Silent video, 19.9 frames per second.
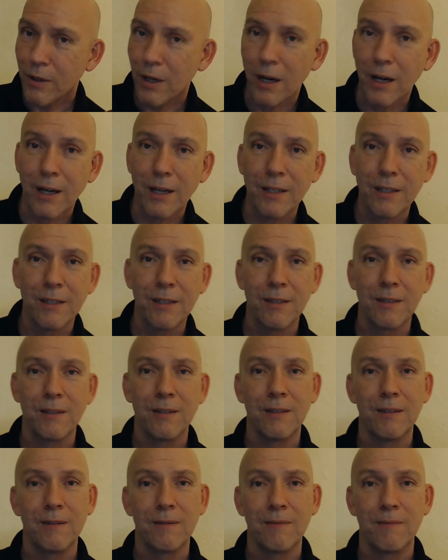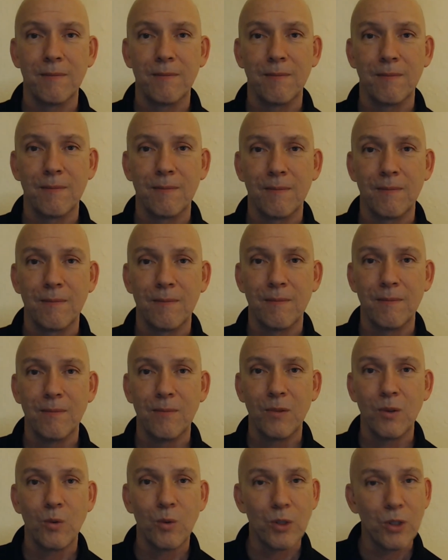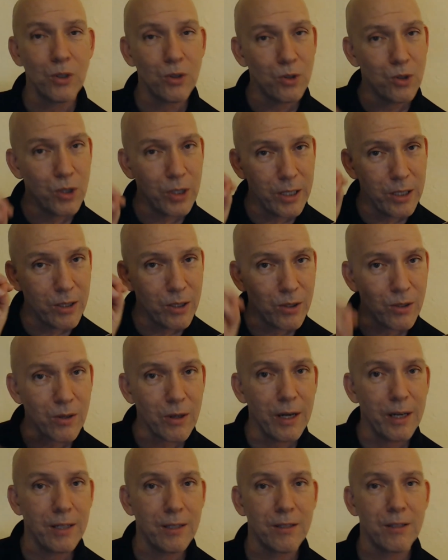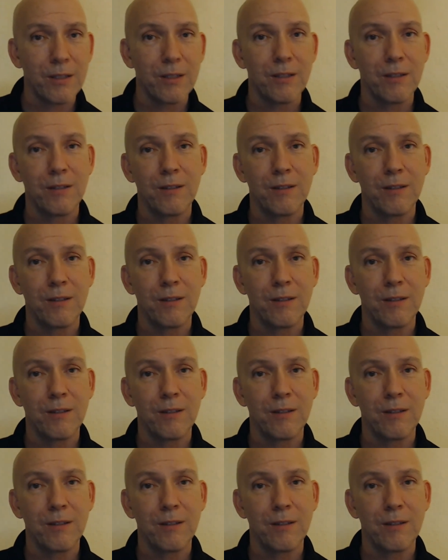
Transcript: God, which is Jesus Christ.